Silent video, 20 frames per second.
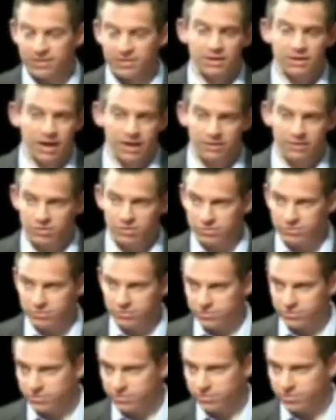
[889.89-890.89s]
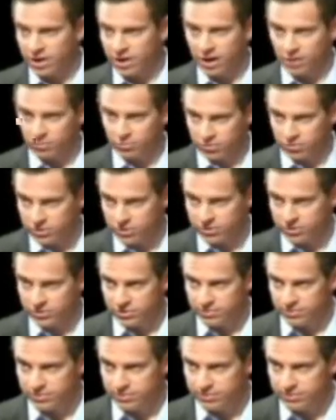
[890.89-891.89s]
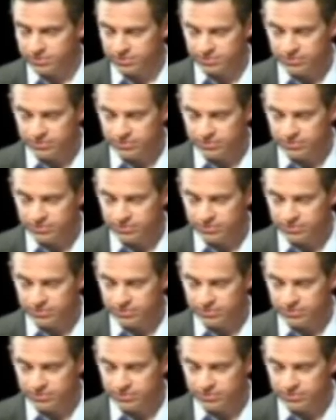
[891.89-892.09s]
than the lives of cockroaches.